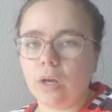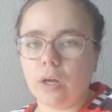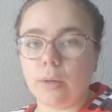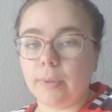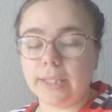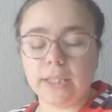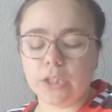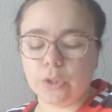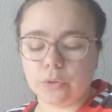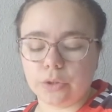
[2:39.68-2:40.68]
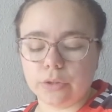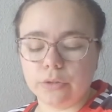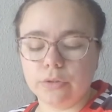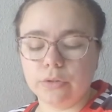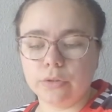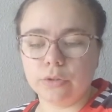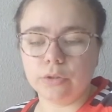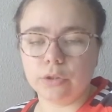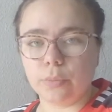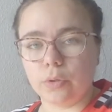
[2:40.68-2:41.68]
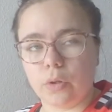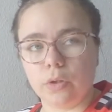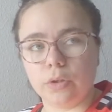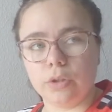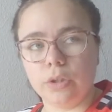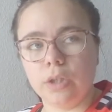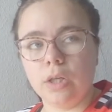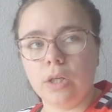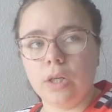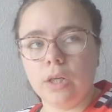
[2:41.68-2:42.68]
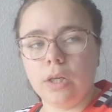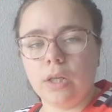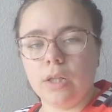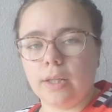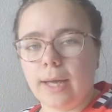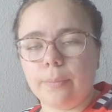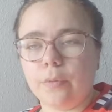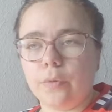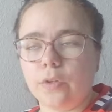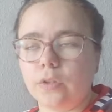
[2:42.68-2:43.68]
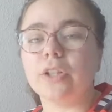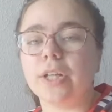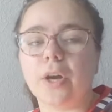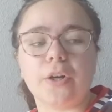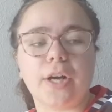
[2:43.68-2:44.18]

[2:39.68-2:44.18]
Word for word: my key children to put on the app that we use. Actually going